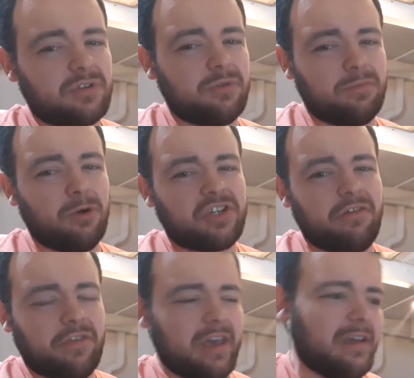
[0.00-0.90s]
So watch
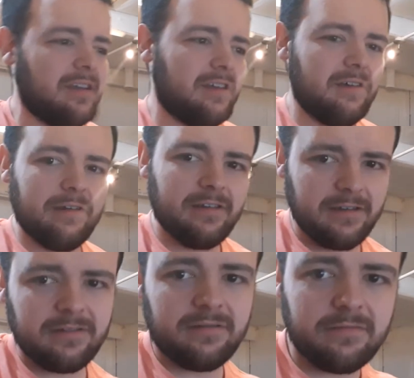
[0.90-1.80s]
out for that.
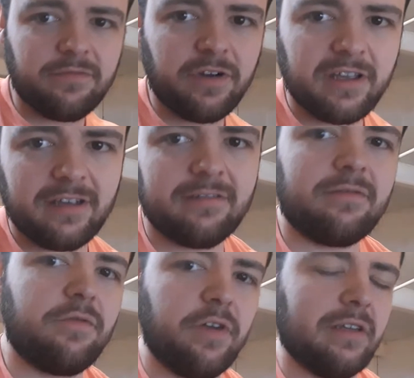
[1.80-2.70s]
Fucking
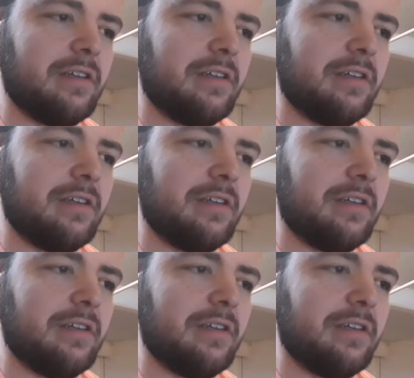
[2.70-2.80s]
fun